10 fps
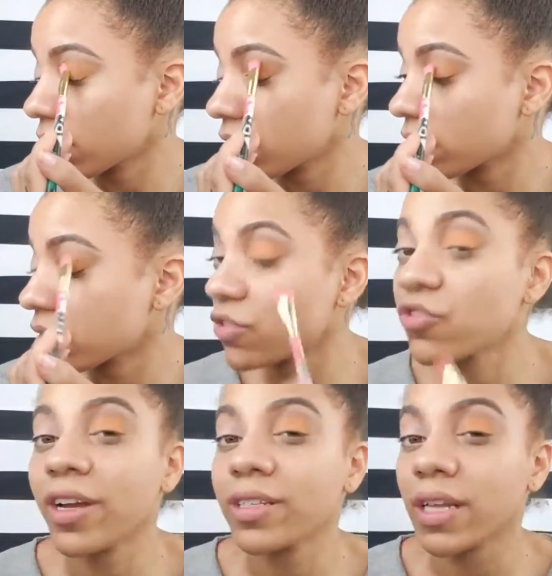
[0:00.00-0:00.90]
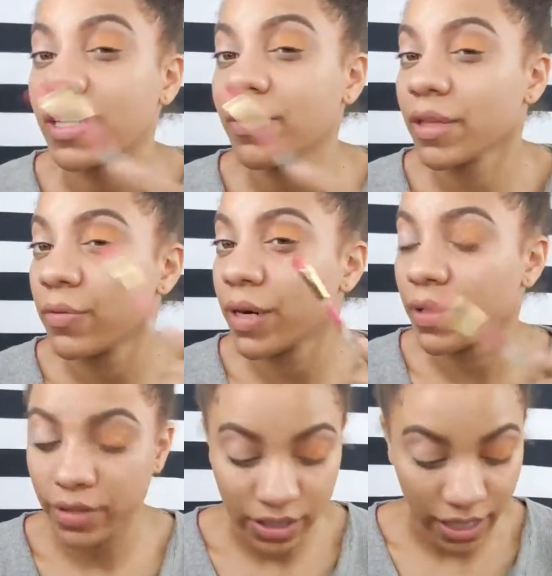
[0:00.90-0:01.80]
Because this is translating really
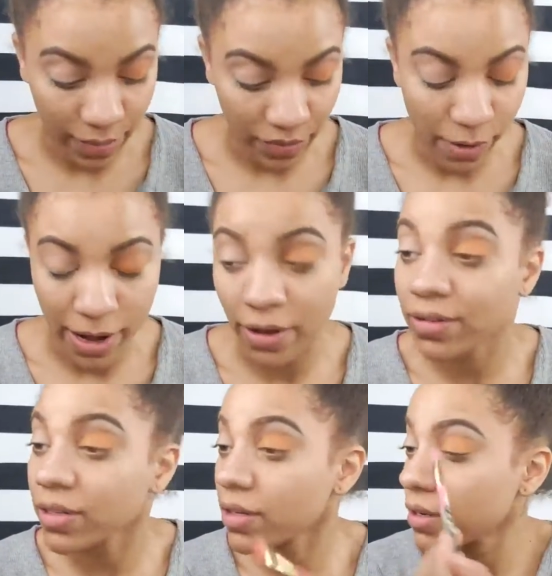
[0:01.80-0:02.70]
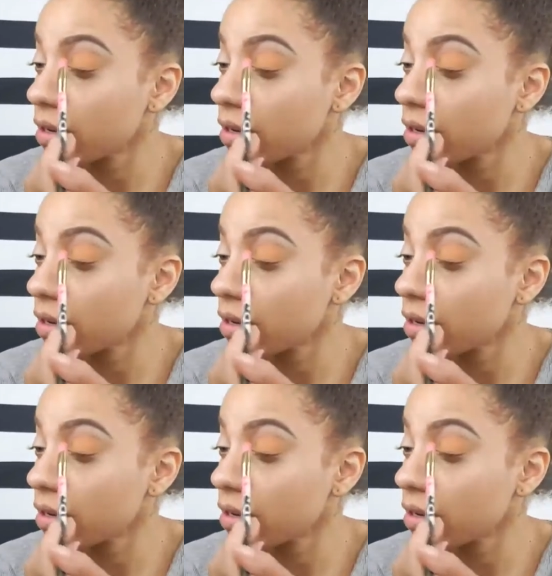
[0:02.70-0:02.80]
well this time around.